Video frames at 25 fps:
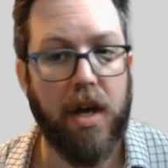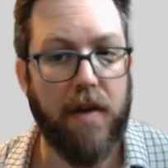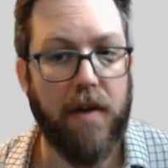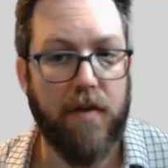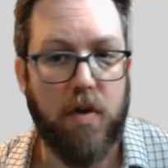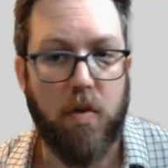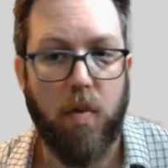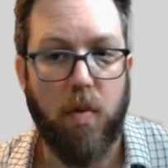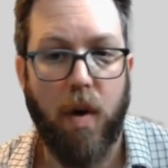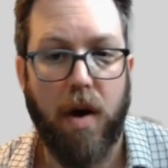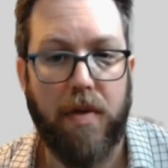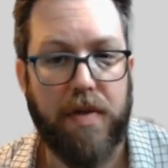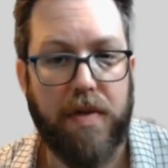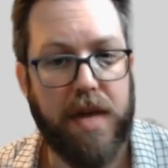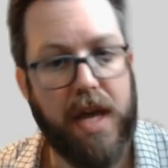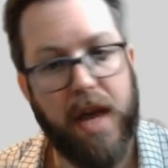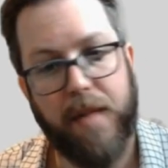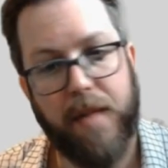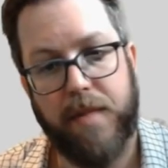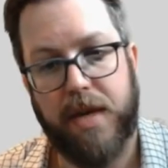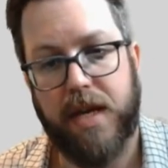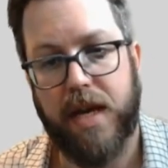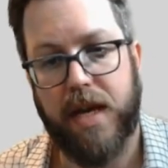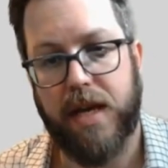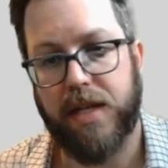If you want
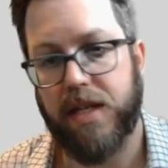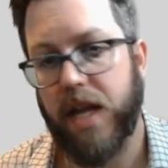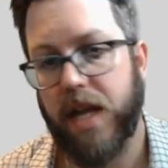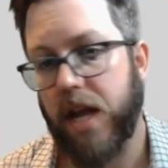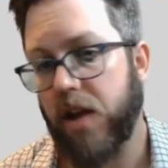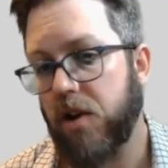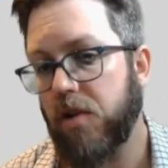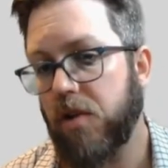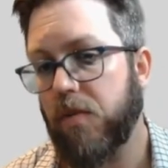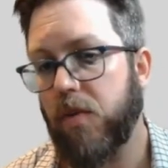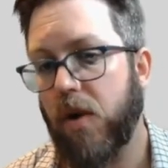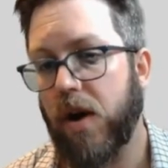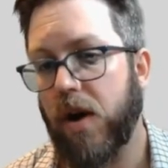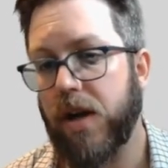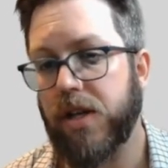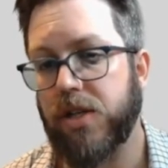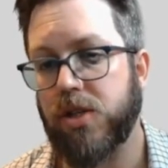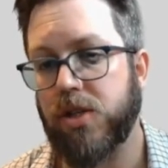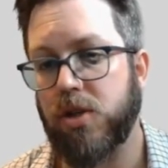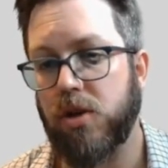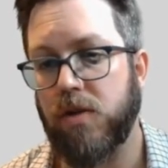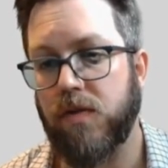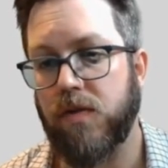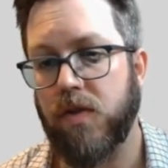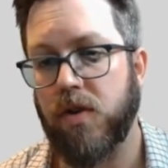the MES
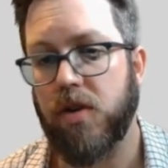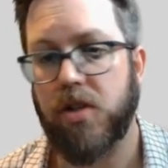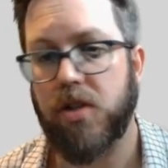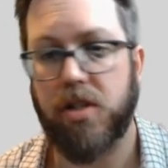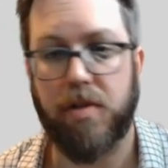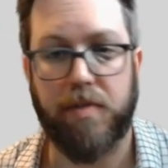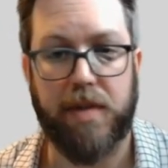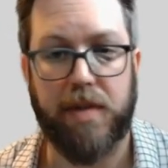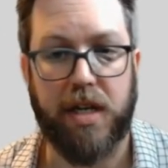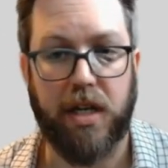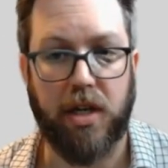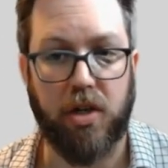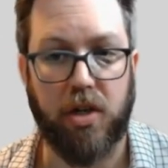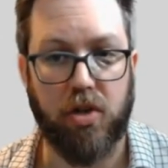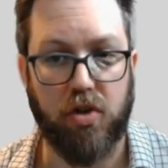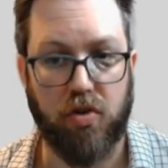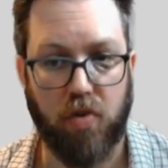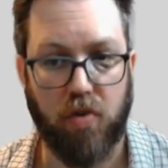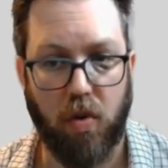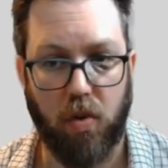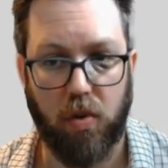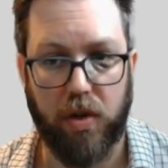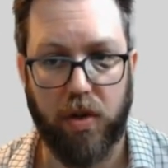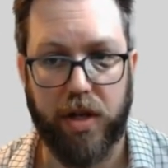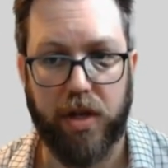Enterprise server to be
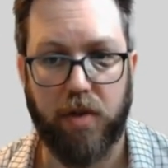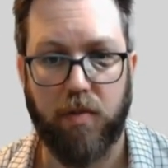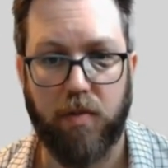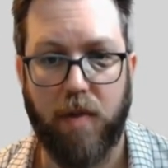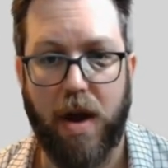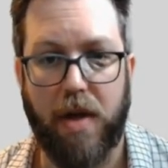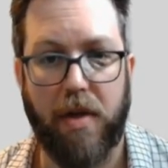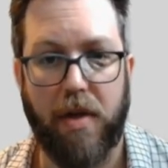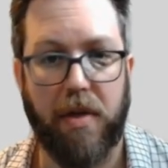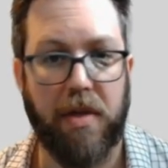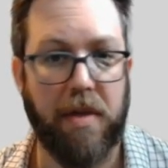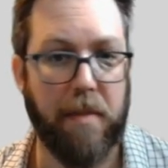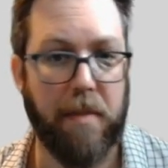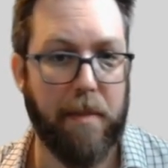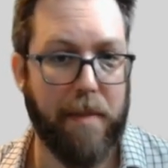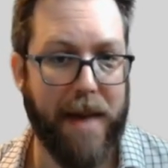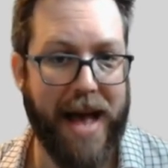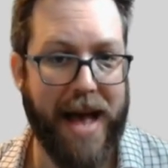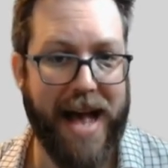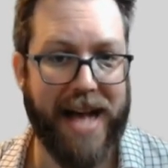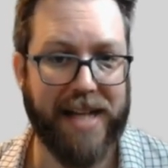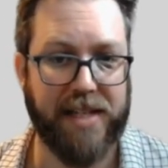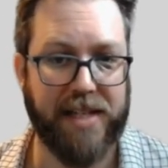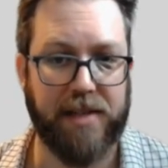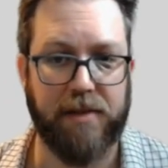controlling rather than
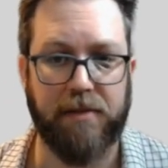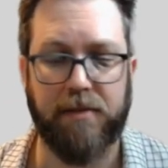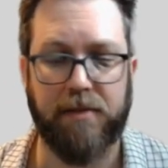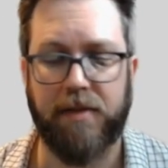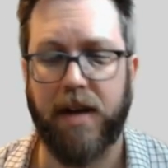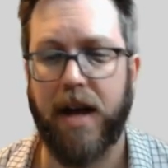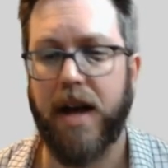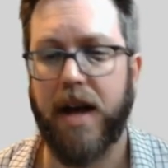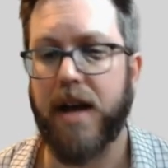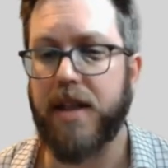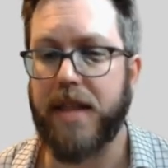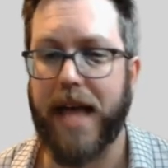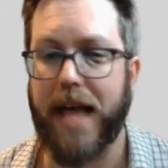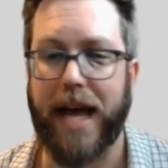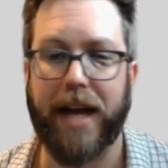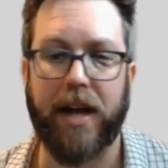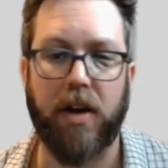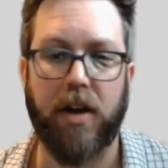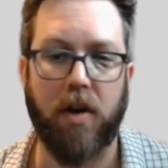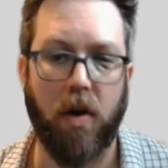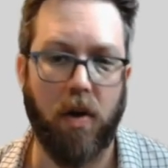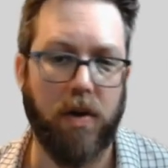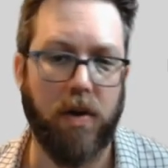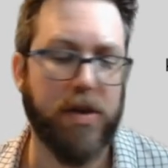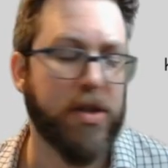passive,
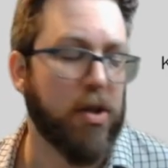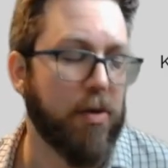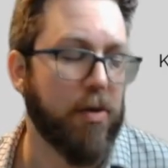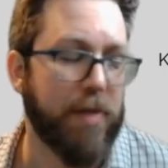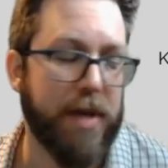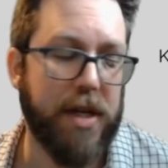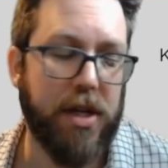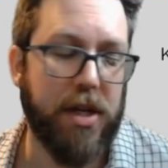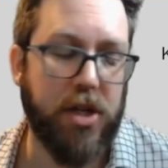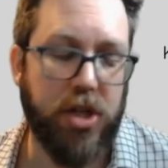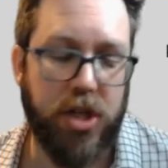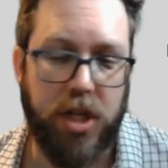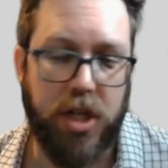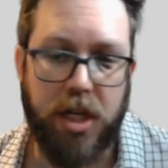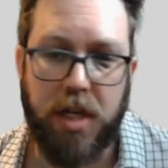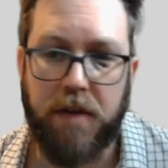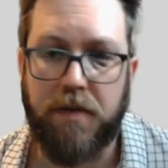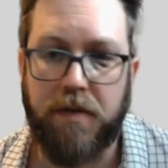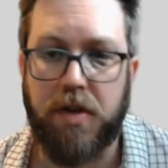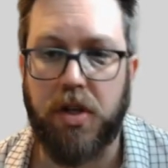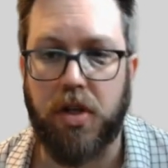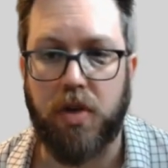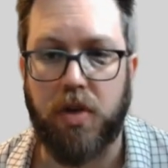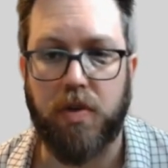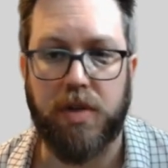that can also be
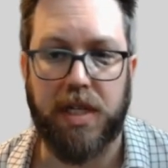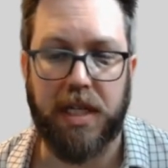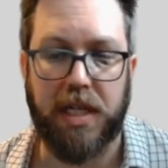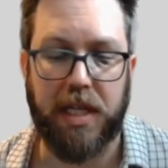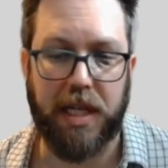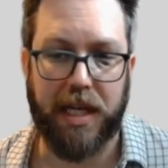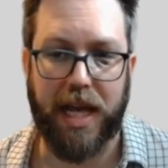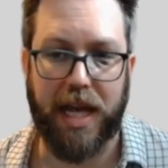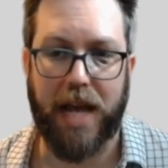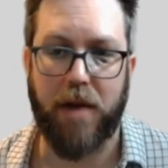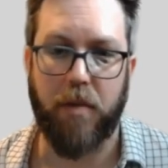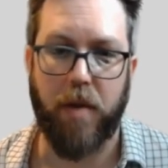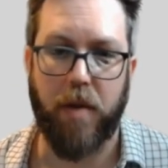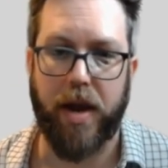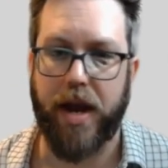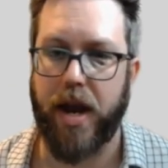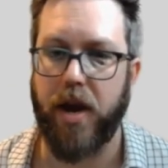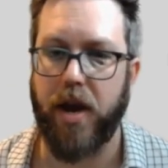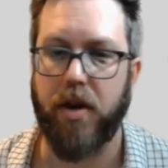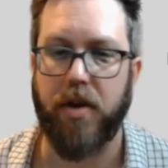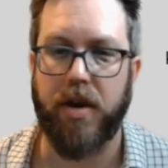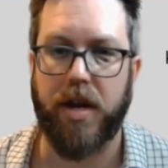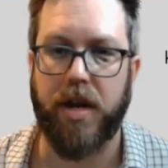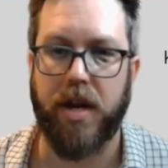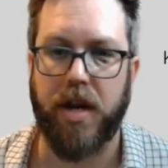achieved using the
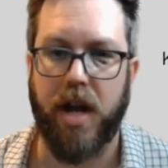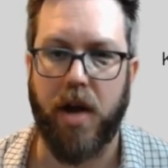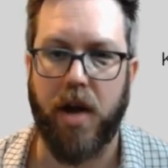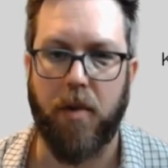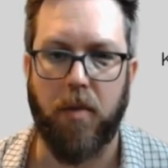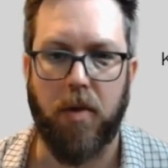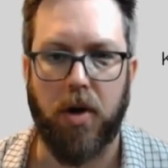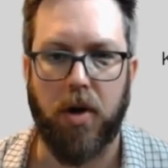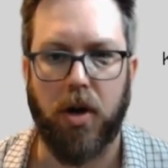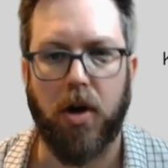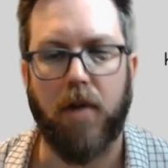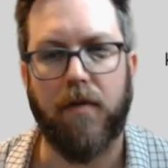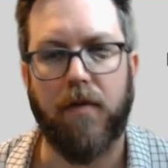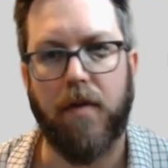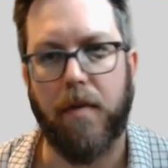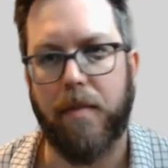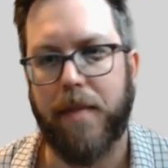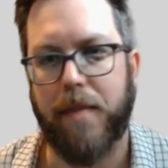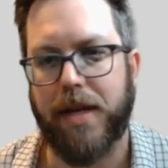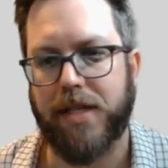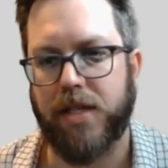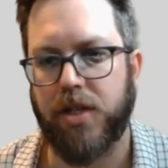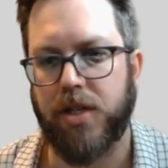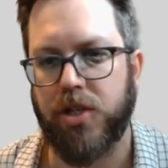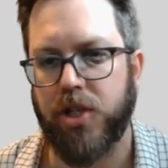gateway area network
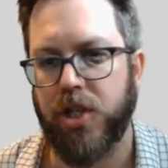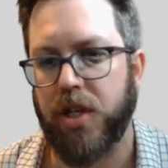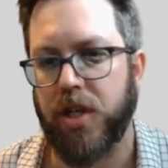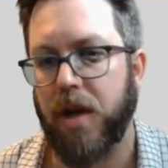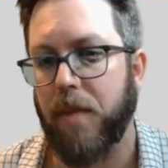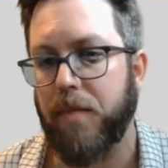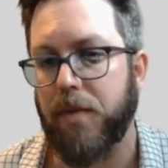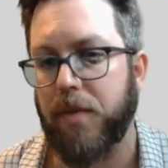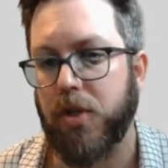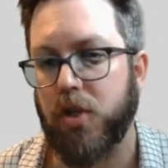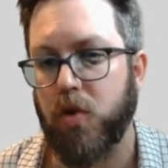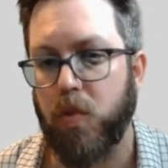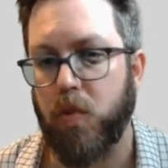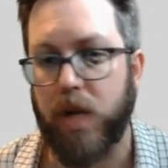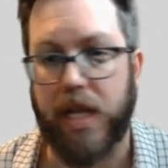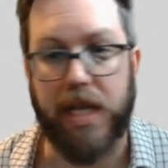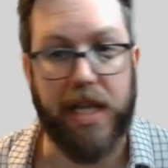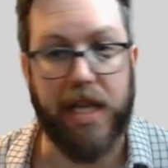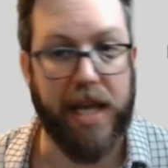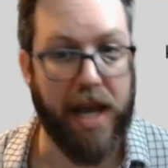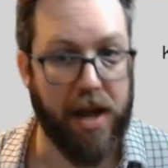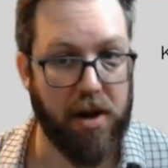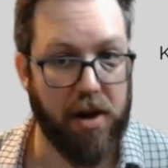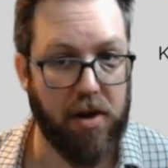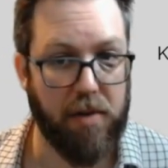for messaging
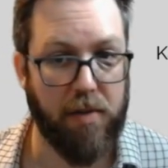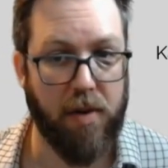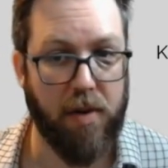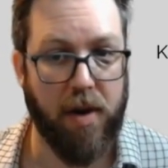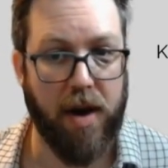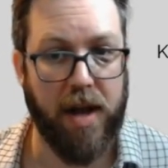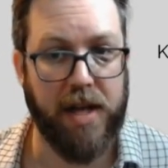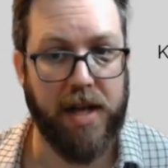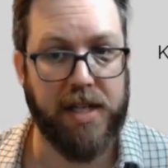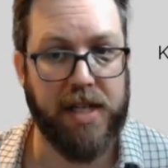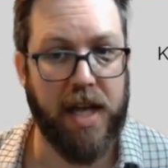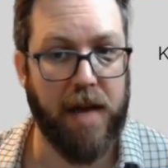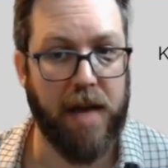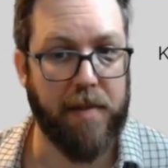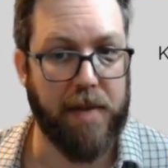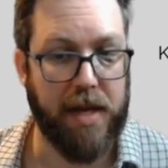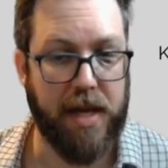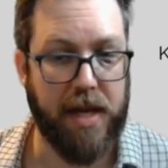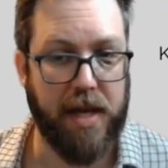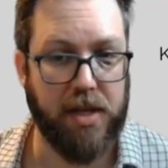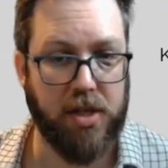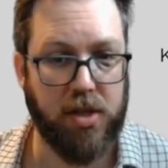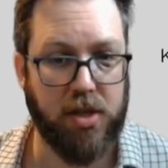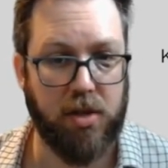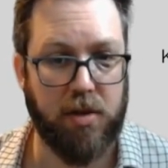between the Enterprise
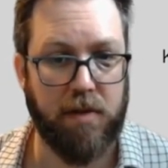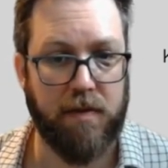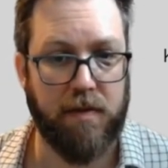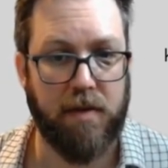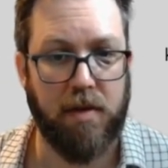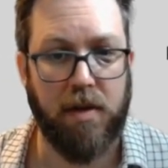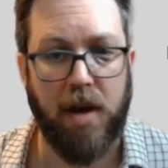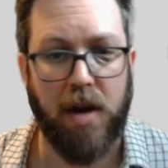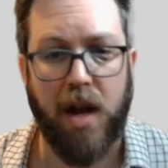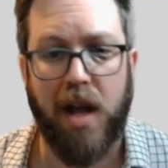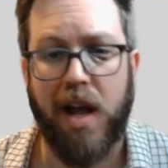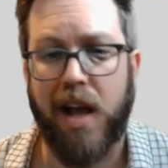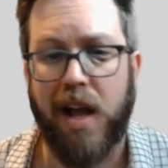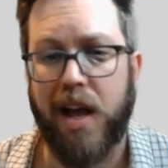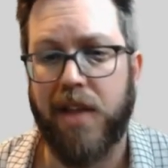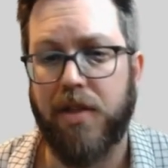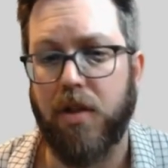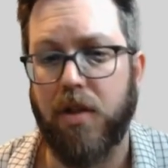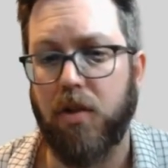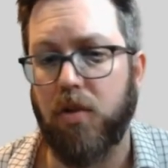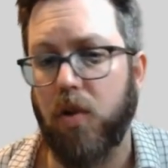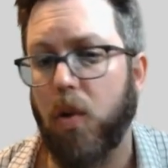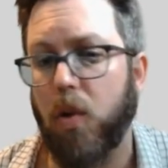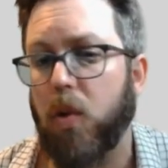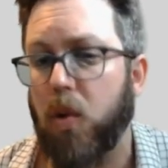MES server
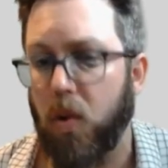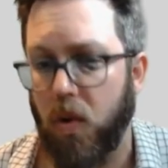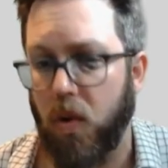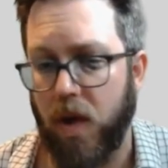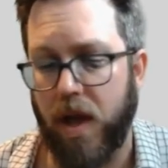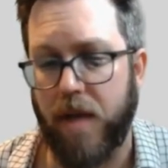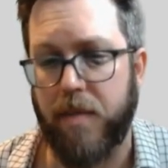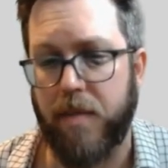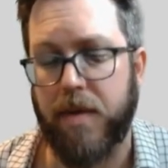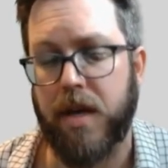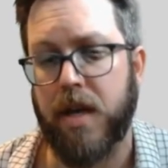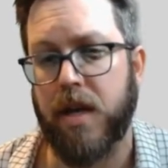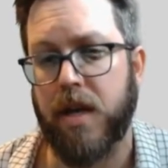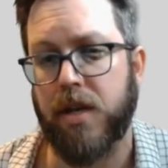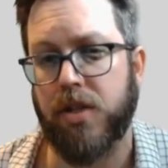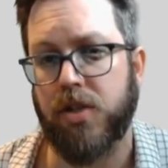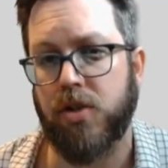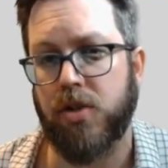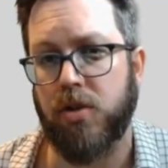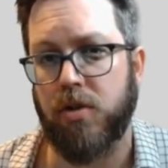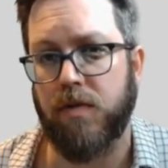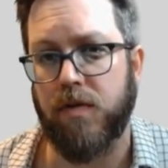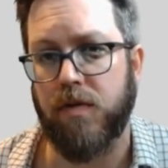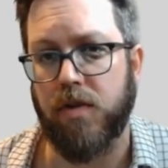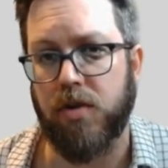and the local
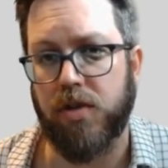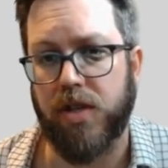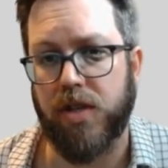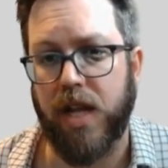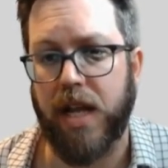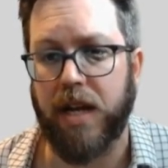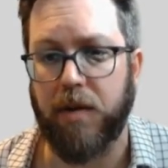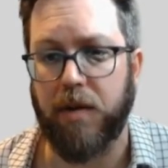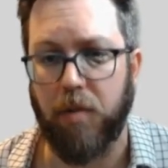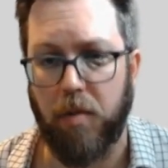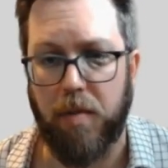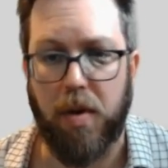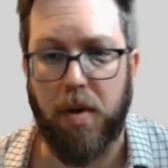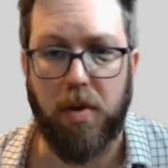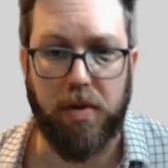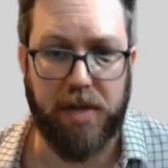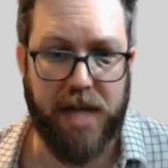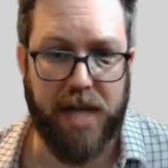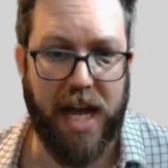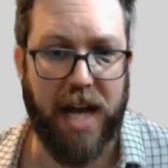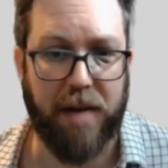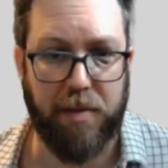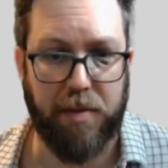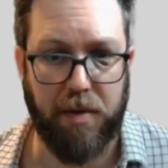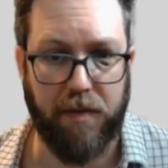MES servers and
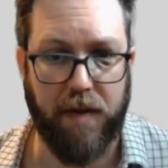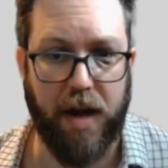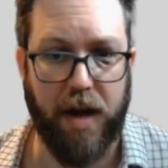remote tag